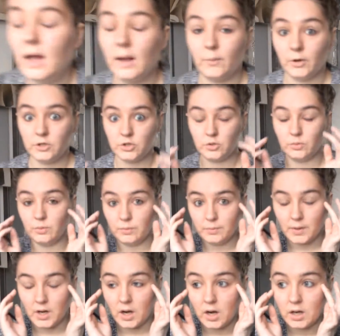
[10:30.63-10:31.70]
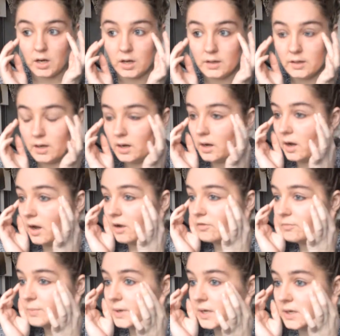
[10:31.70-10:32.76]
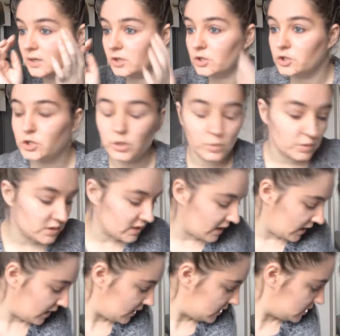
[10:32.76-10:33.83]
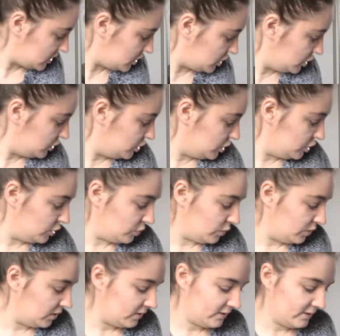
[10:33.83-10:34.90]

How I do my eyeliner. I've been too scared to do